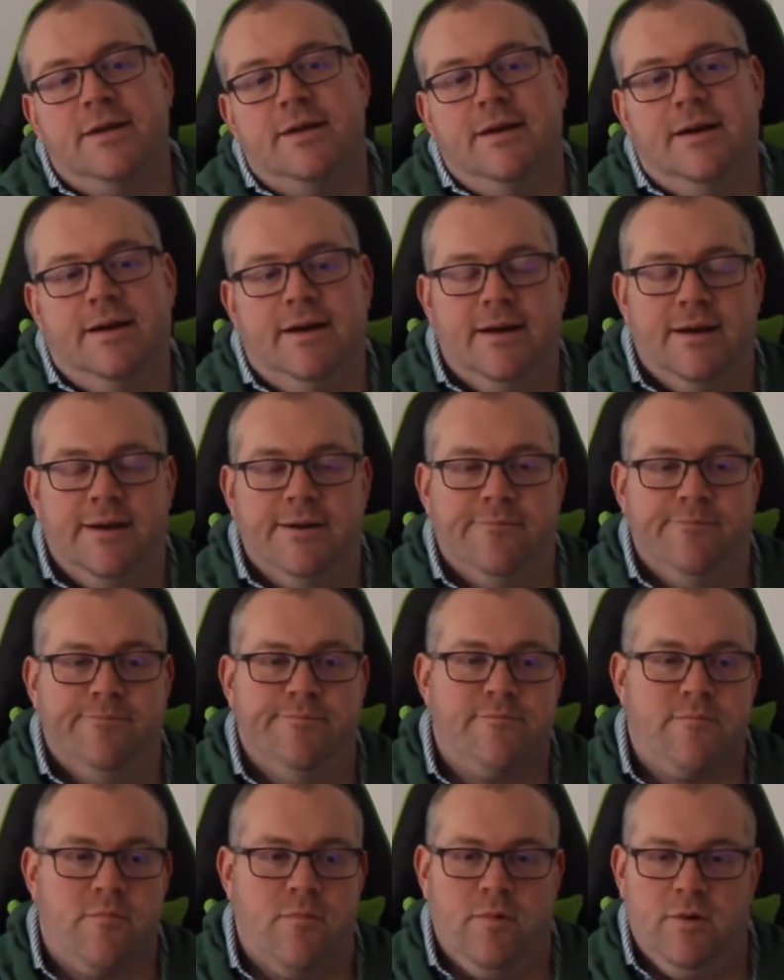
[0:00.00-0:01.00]

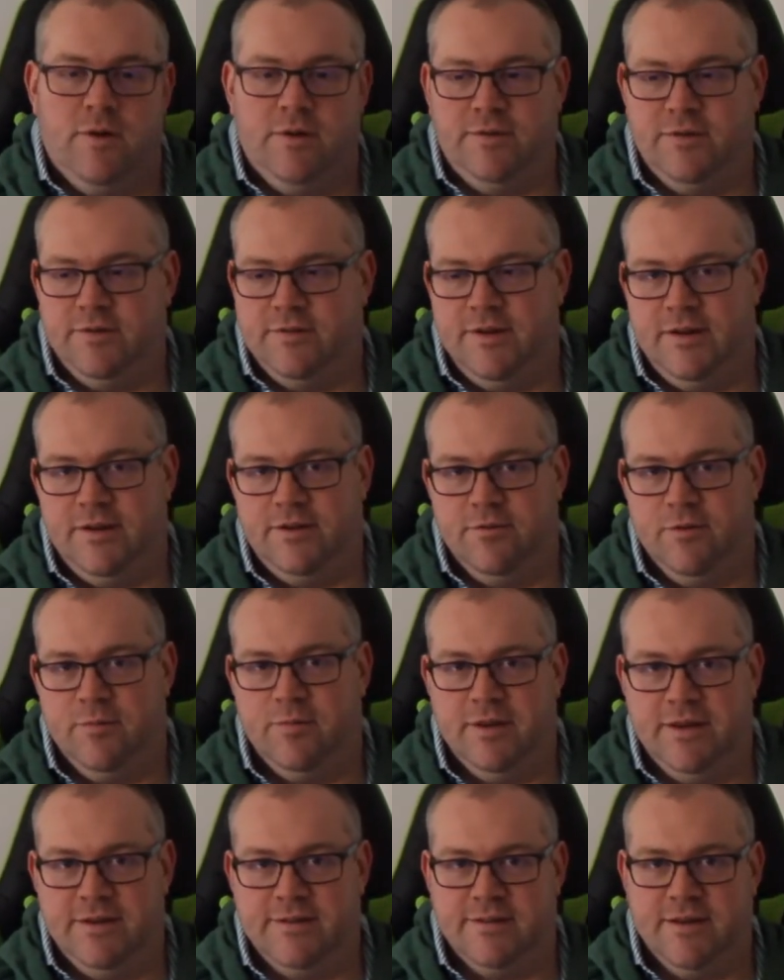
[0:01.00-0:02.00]
I just need to
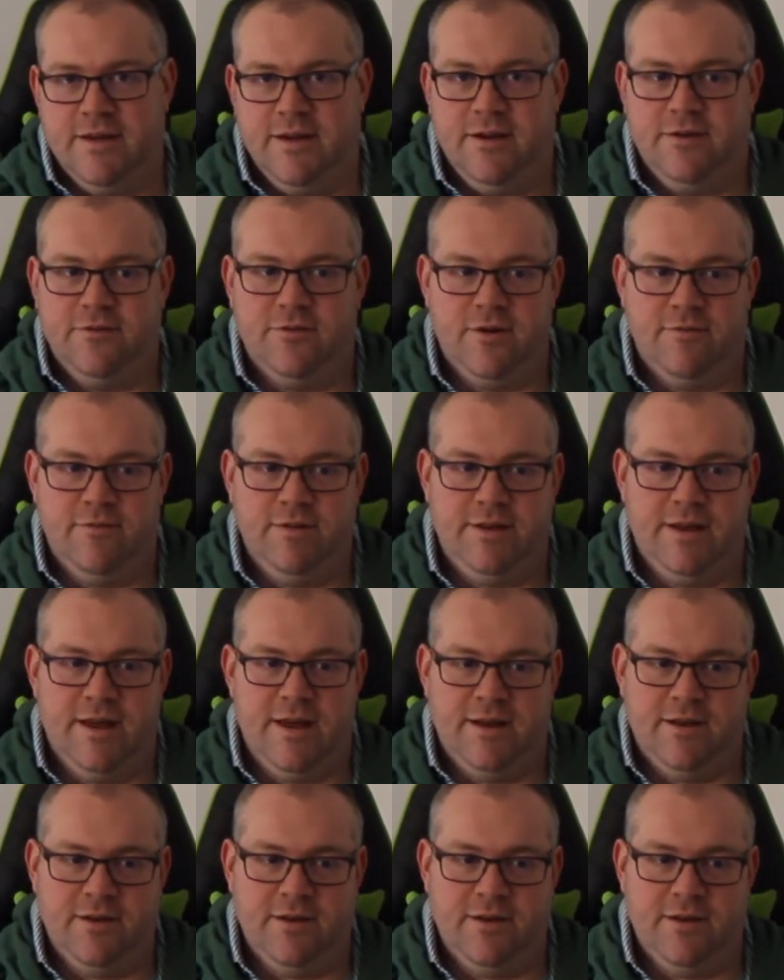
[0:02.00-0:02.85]
replace the hard drive in that,